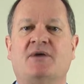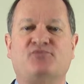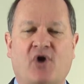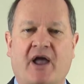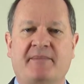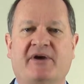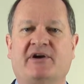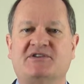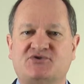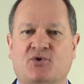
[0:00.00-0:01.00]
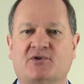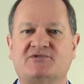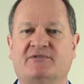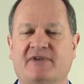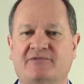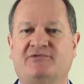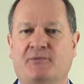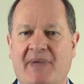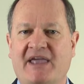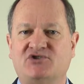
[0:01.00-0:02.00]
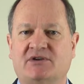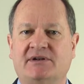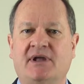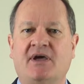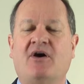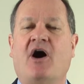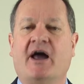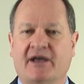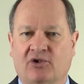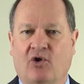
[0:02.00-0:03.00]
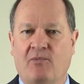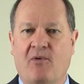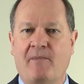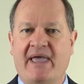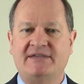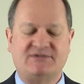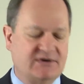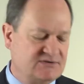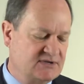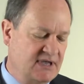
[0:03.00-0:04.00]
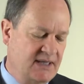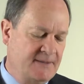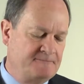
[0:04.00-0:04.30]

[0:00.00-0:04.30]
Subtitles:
primary source of information on a global basis.